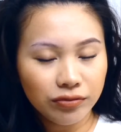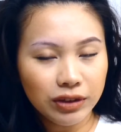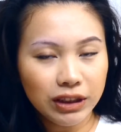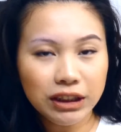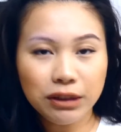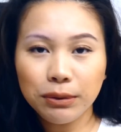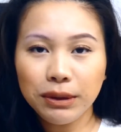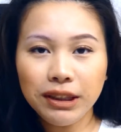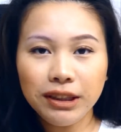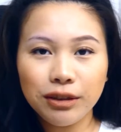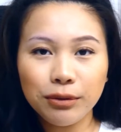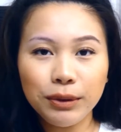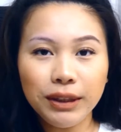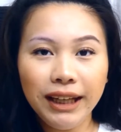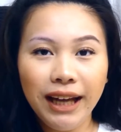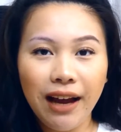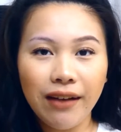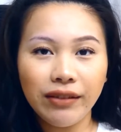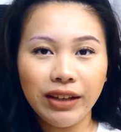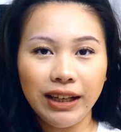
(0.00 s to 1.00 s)
This one doesn't
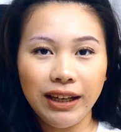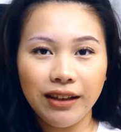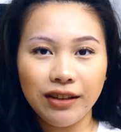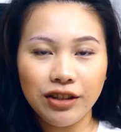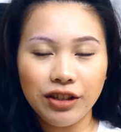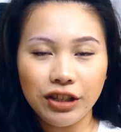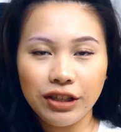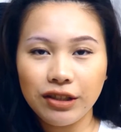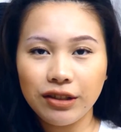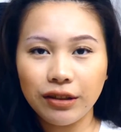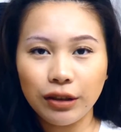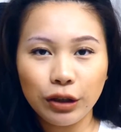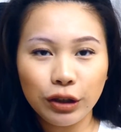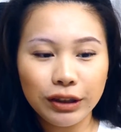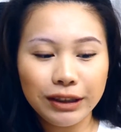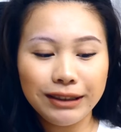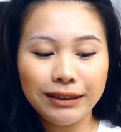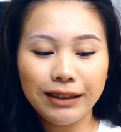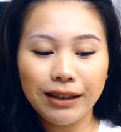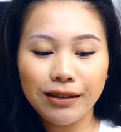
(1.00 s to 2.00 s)
really have any, it just
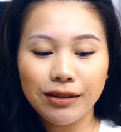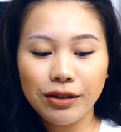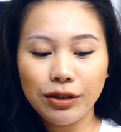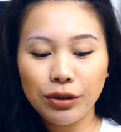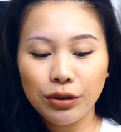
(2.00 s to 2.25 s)
literally says